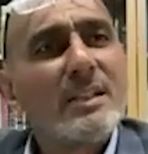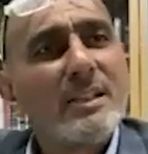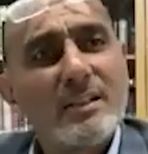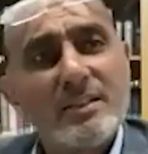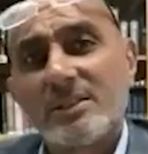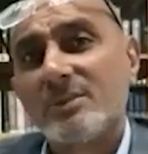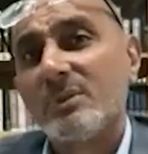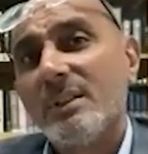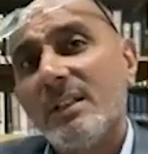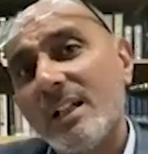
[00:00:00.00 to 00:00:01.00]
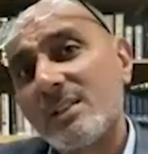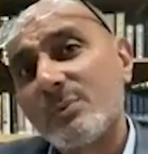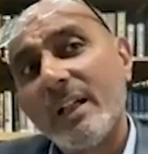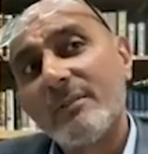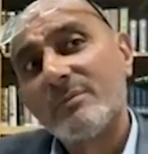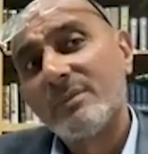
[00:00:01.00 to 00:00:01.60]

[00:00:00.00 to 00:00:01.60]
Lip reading: in English as we have